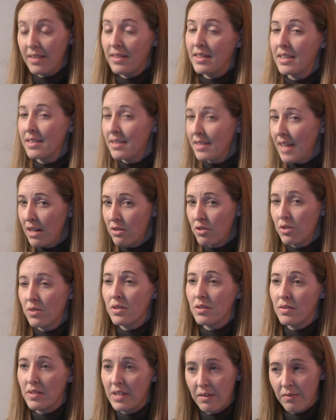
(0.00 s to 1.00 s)
These
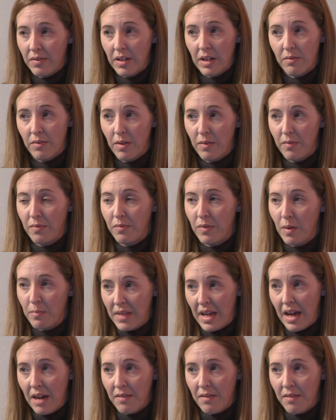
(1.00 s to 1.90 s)
statutes are different for, from the